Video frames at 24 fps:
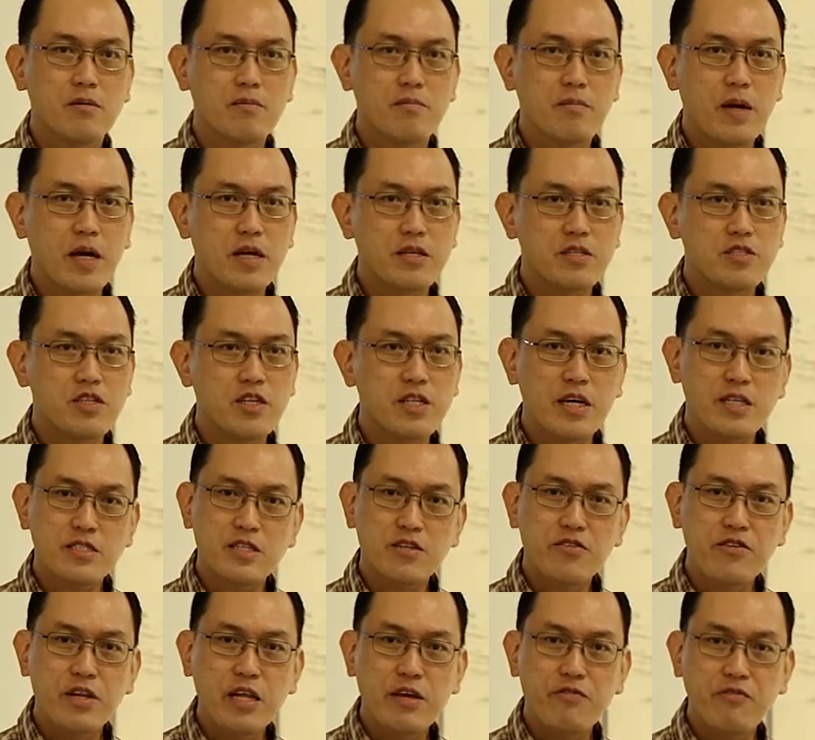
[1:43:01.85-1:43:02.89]
but she
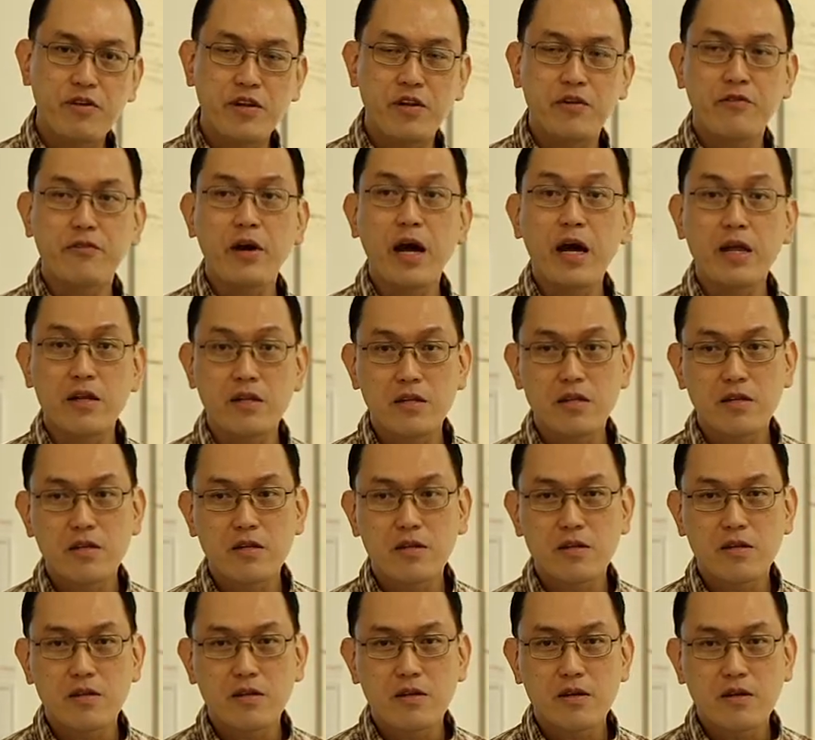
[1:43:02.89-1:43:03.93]
doesn't live in Iran.
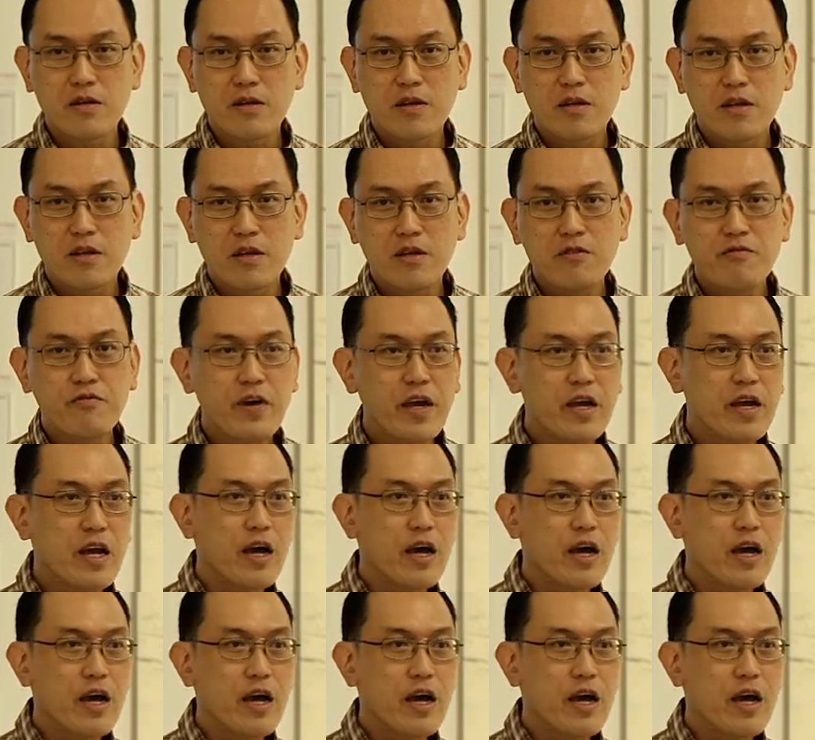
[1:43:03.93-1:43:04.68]
In fact,